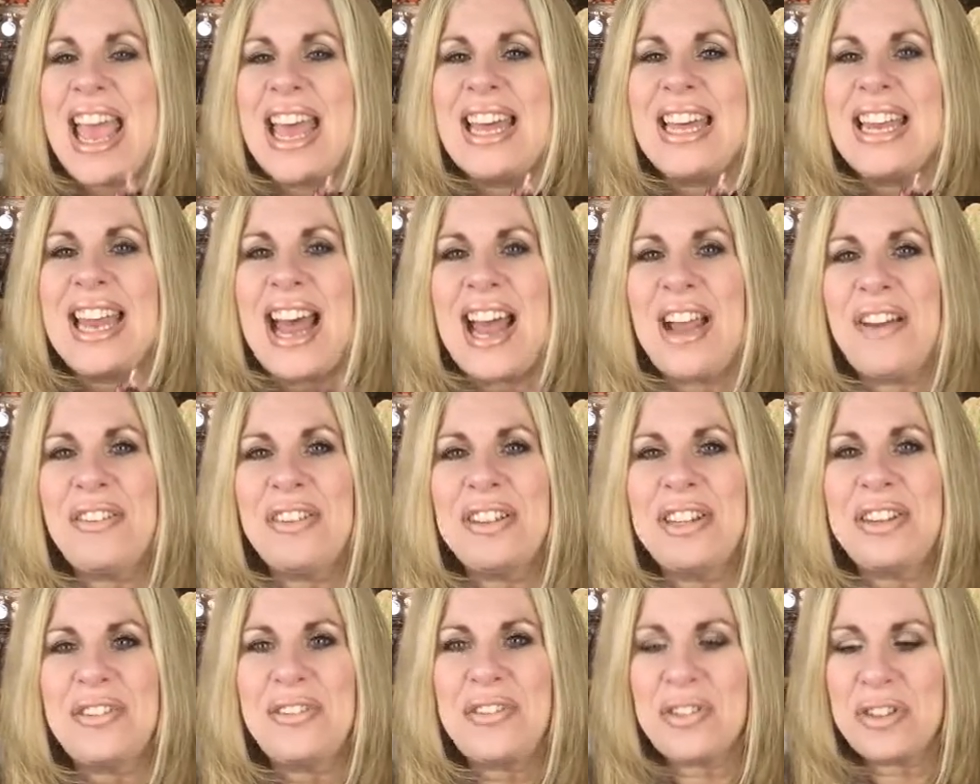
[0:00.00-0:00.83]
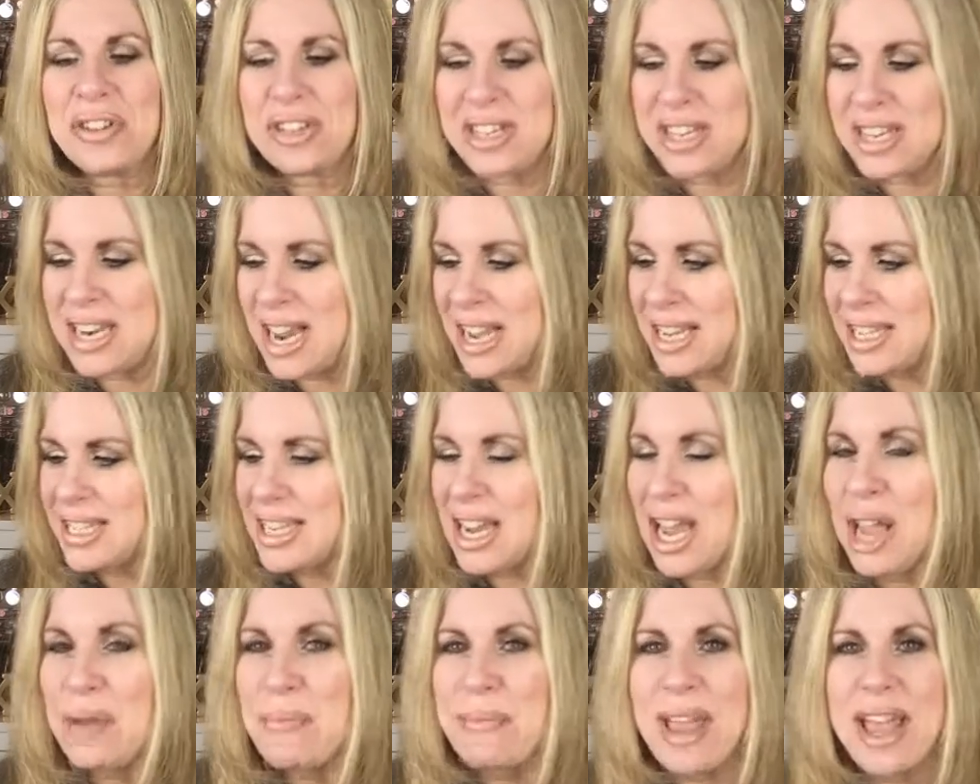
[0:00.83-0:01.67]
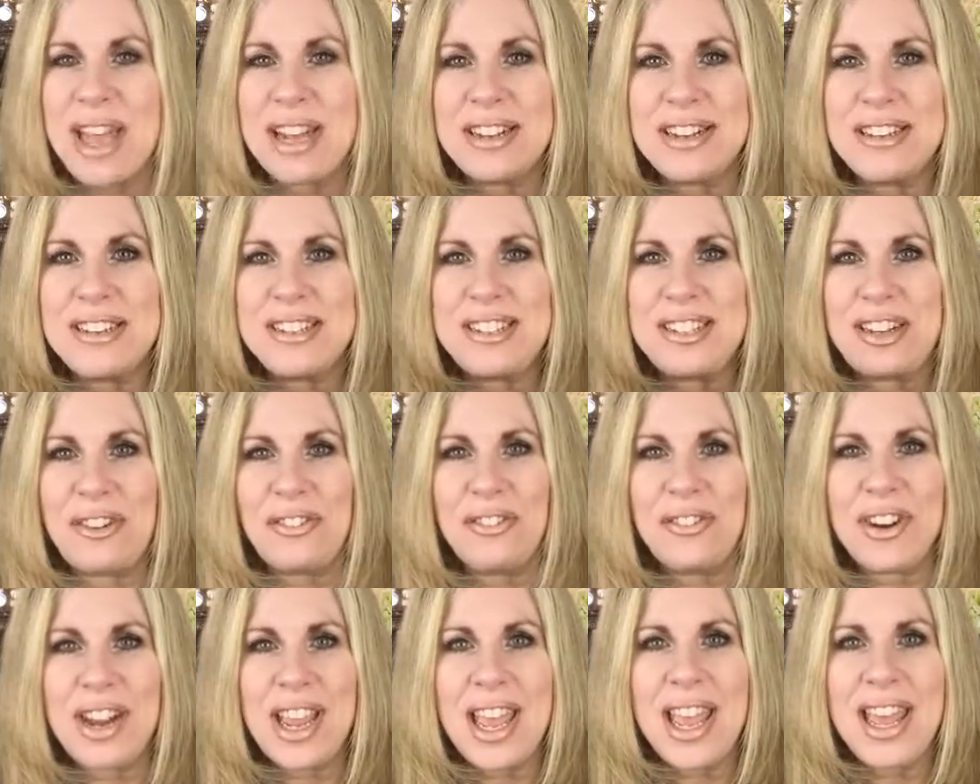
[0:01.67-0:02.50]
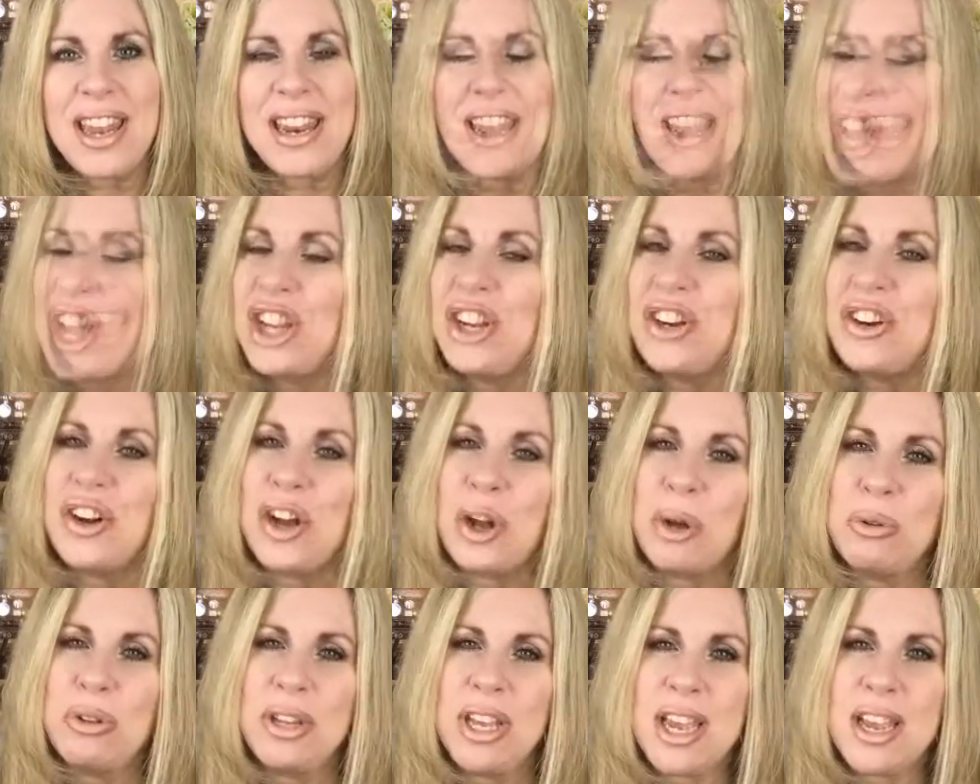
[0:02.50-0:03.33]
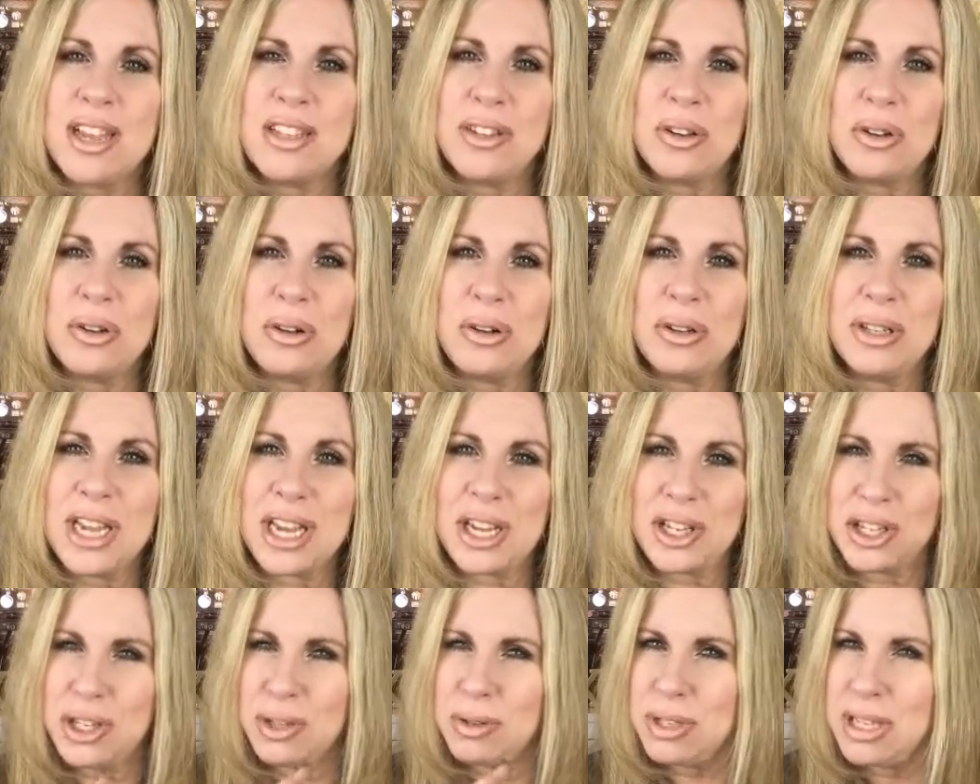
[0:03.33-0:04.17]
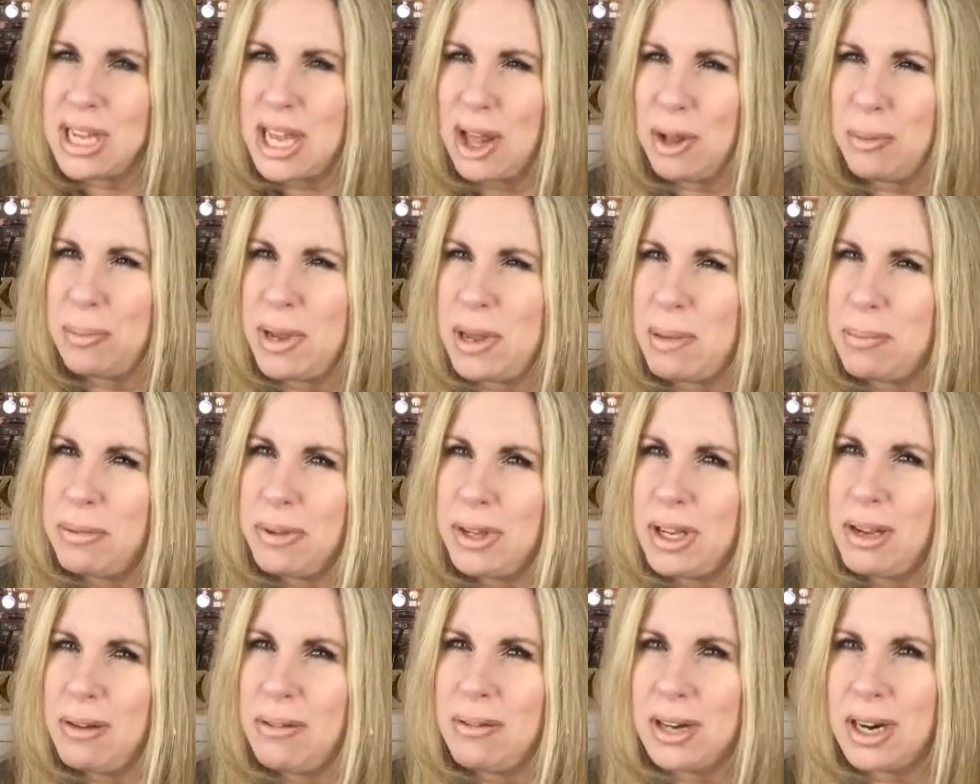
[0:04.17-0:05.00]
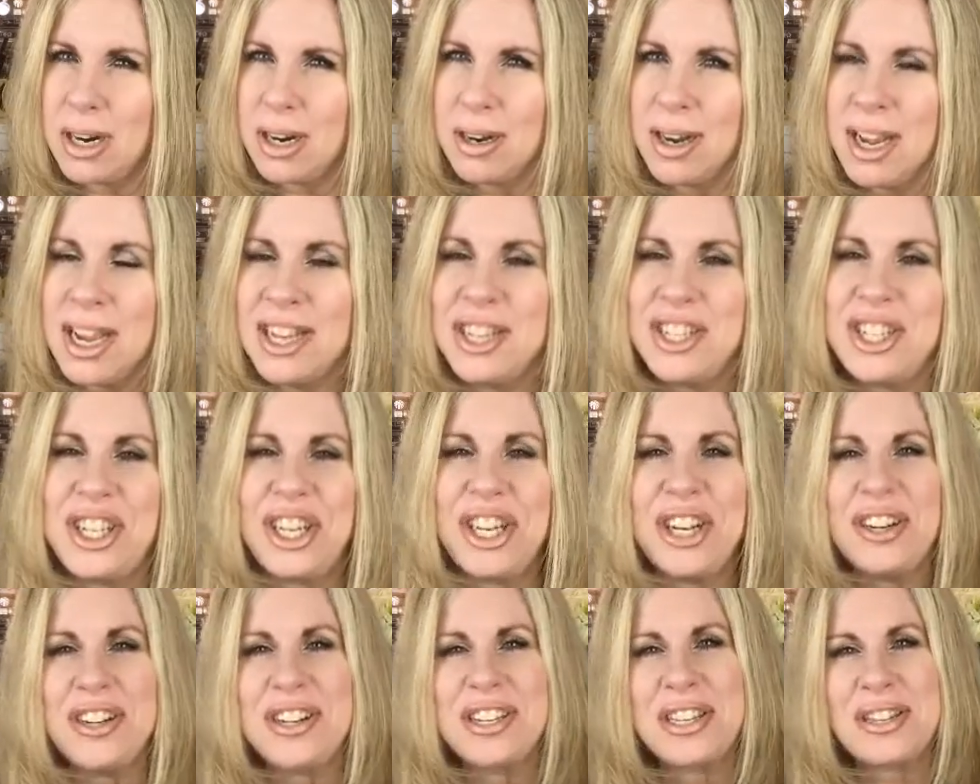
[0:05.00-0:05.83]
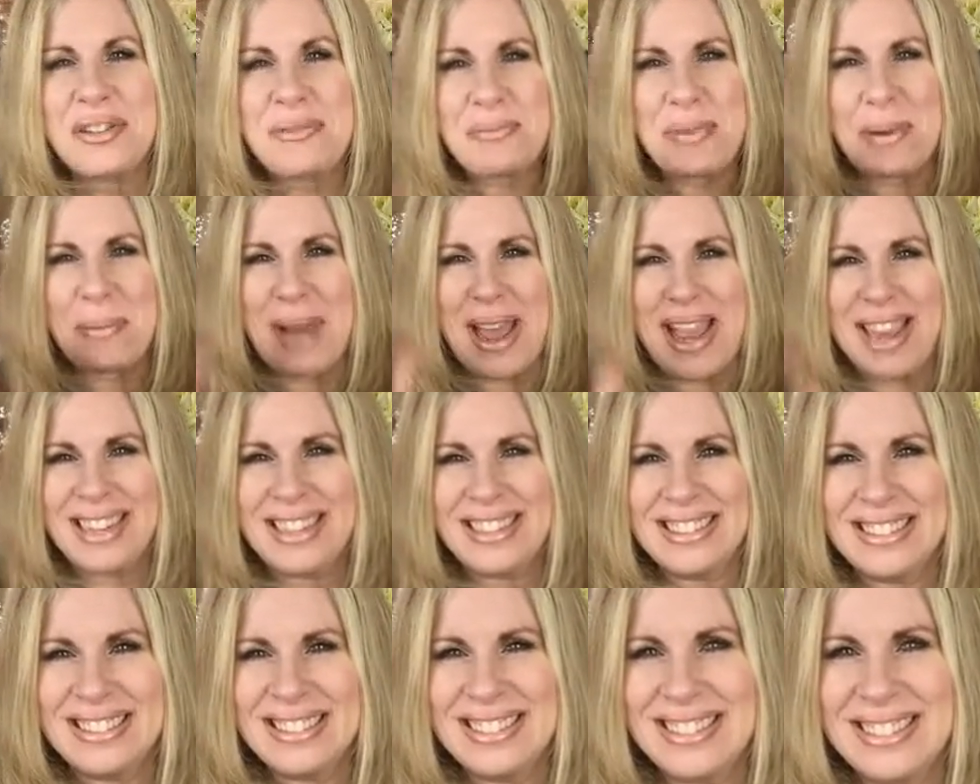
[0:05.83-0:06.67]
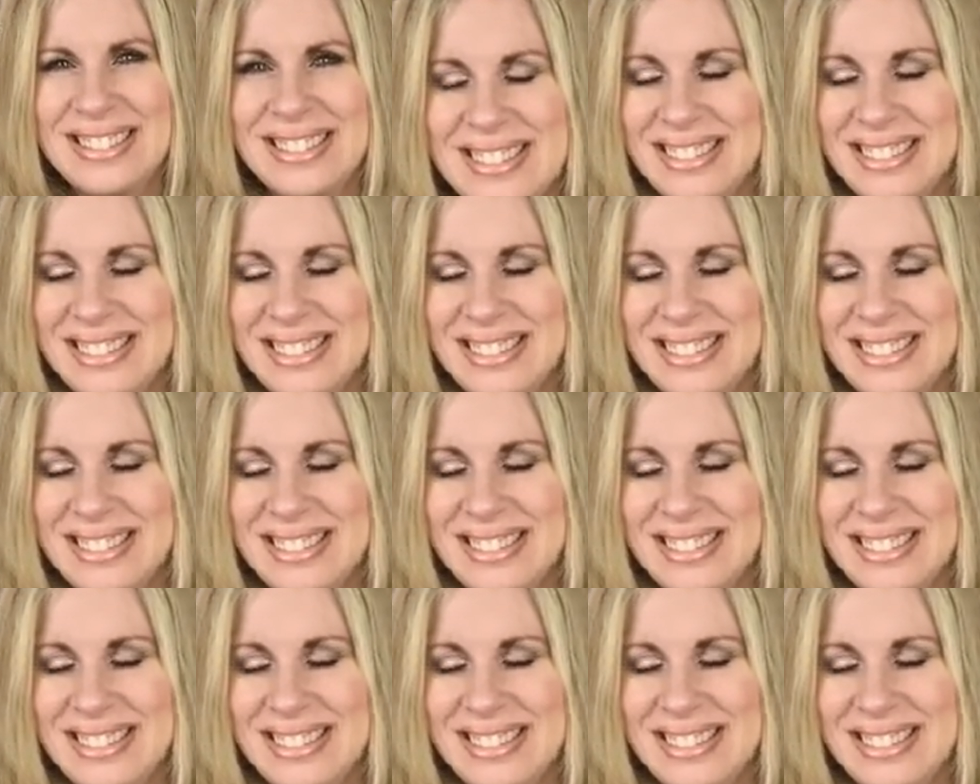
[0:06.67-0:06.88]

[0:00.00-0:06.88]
And I will look forward to the next time. And don't forget, you're only as old as you tell people you are. Cheers. Bye-bye.